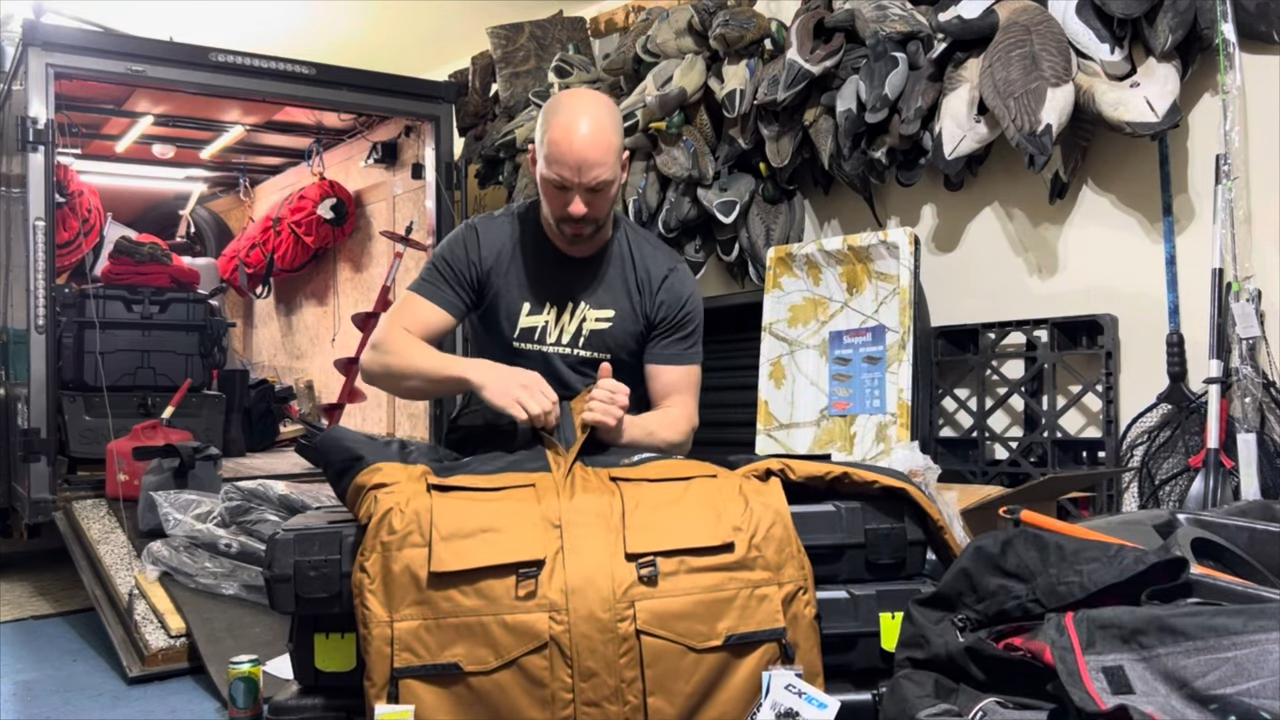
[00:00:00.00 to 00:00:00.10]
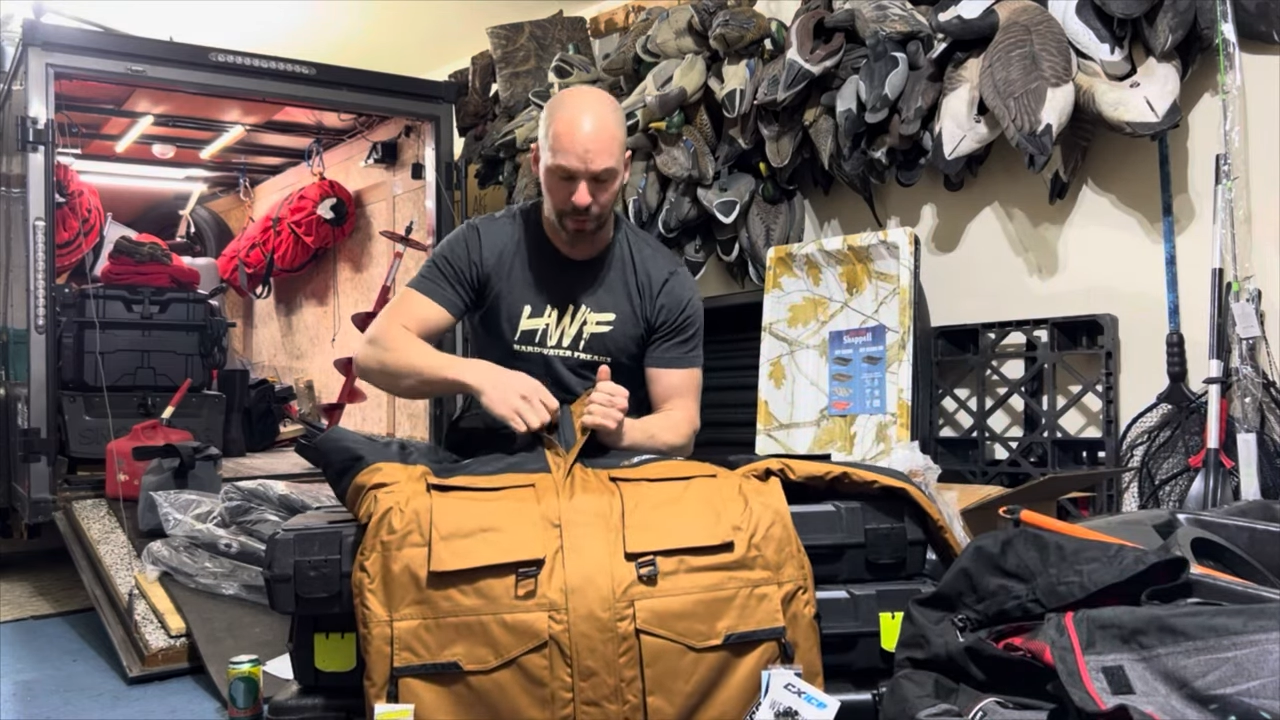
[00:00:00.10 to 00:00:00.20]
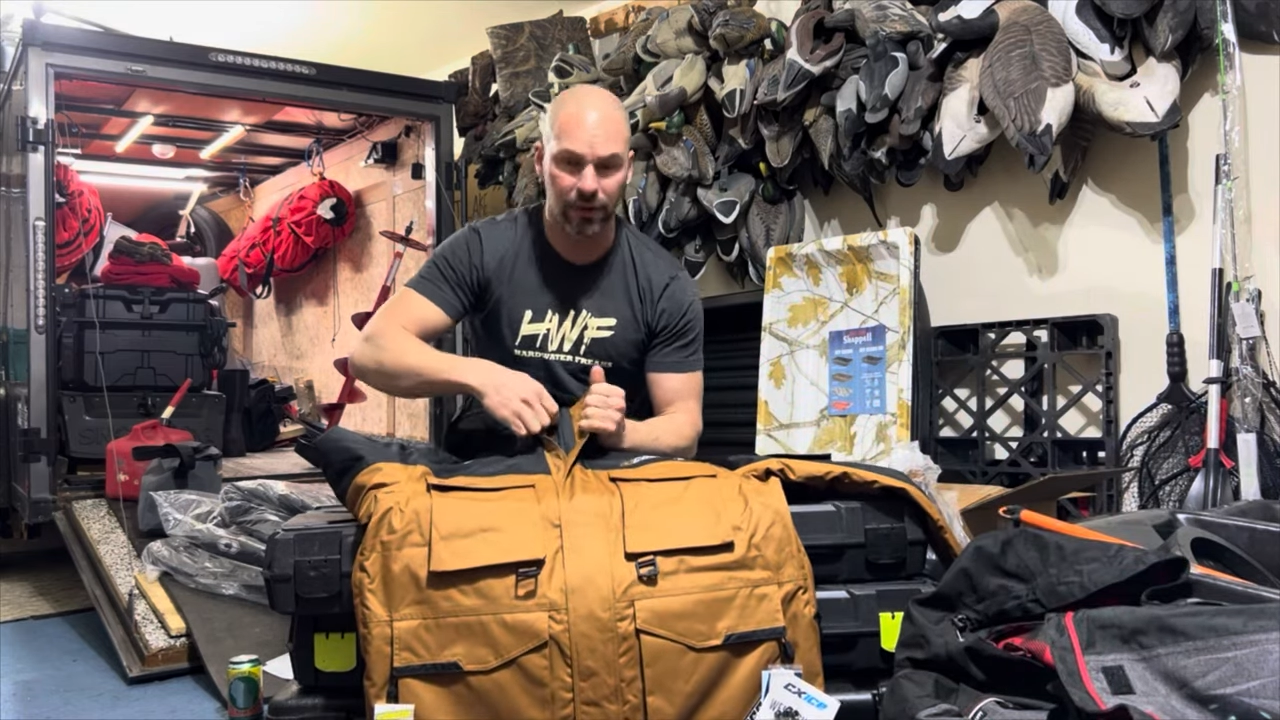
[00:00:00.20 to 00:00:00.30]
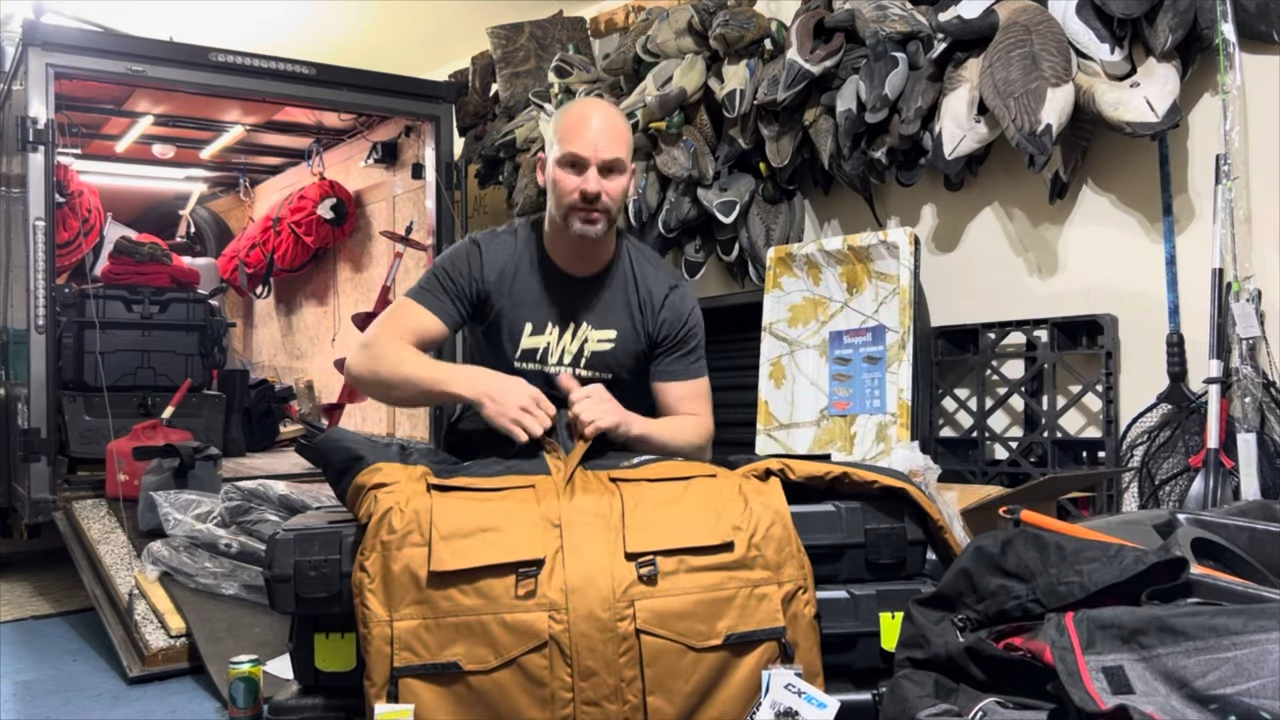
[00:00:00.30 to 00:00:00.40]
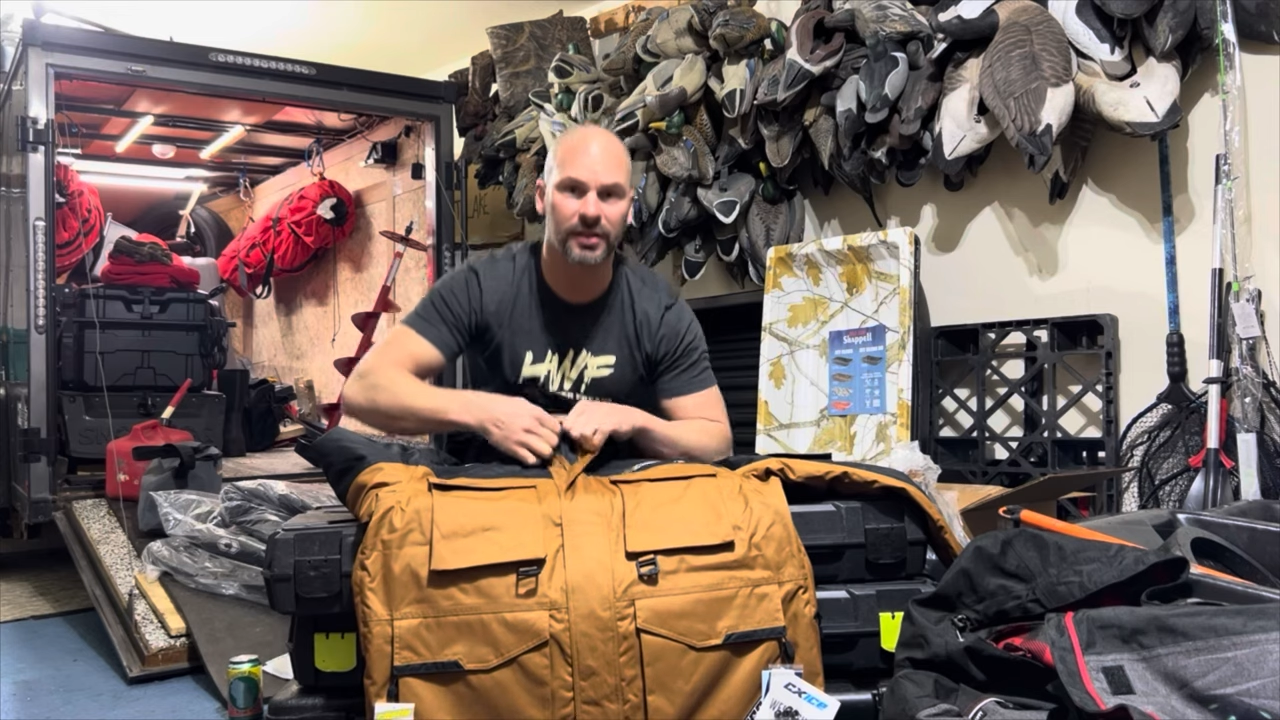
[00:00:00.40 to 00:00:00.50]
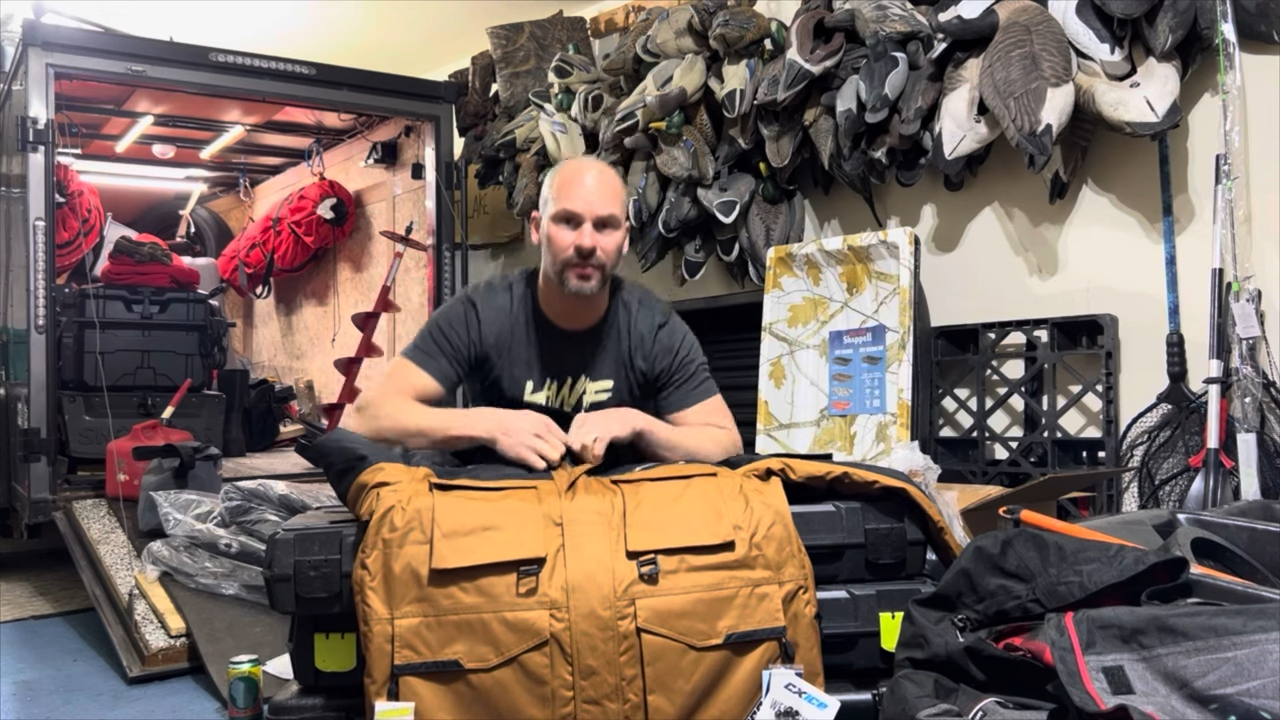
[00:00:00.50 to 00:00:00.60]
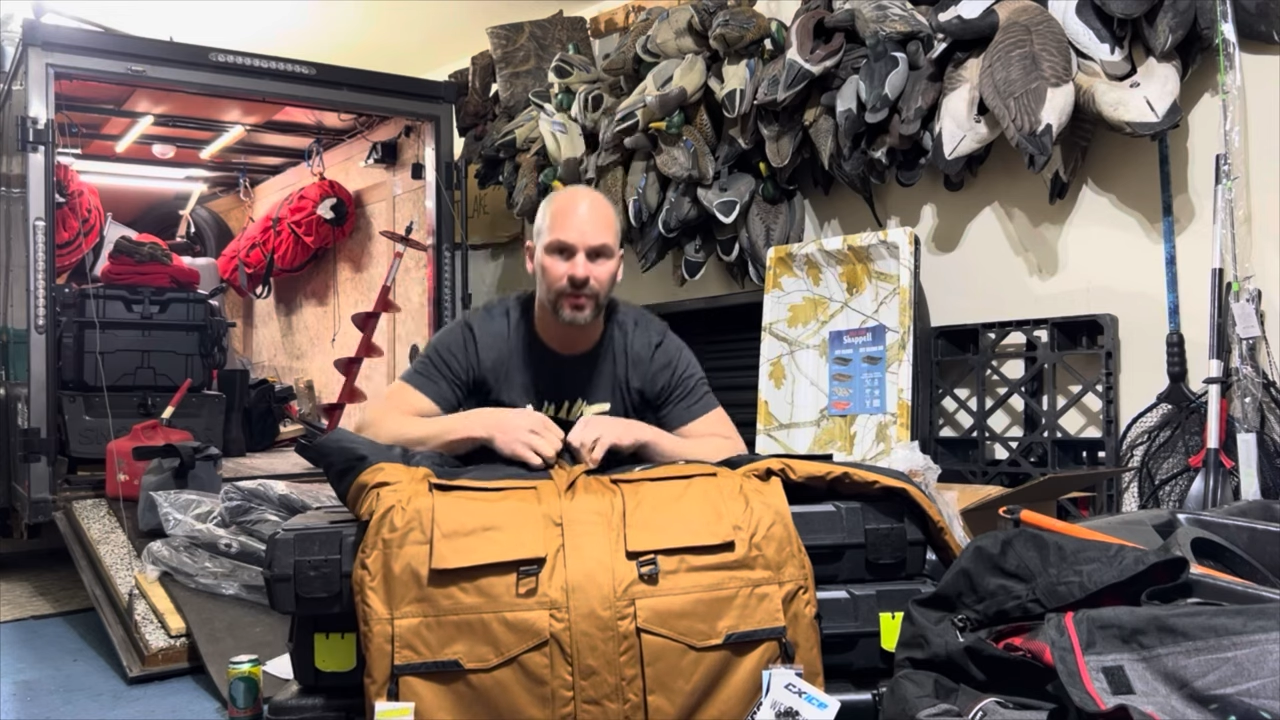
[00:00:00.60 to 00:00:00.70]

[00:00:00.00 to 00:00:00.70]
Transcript: built-in